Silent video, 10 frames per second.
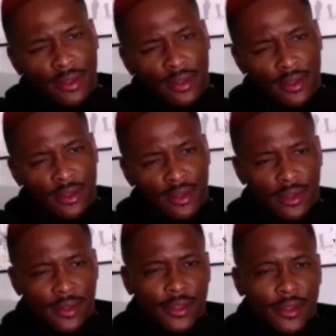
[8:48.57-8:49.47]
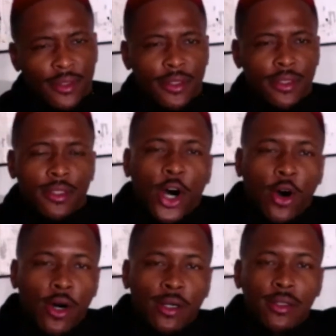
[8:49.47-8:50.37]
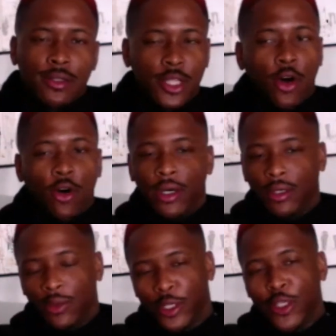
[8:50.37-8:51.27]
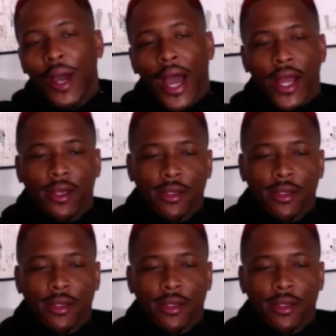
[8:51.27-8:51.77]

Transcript: Huh? Noah, Noah, where you at?